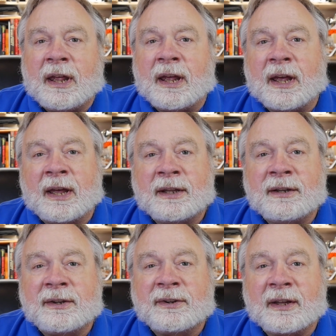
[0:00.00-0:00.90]

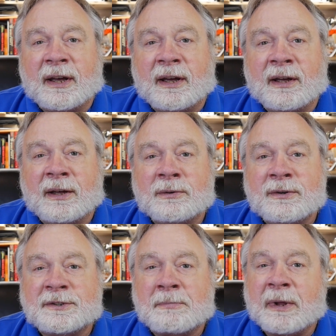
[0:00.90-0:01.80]
and uh,
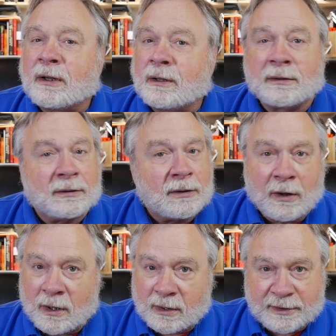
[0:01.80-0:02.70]
who's been a
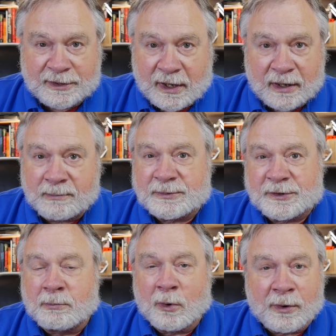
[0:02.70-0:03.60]
long time
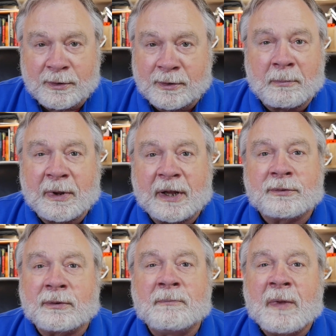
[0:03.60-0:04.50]
supporter and
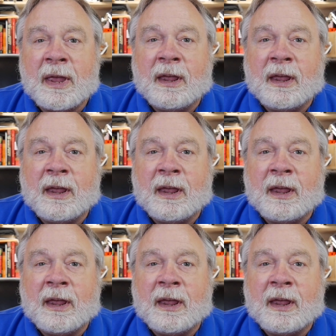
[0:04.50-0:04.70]
patron,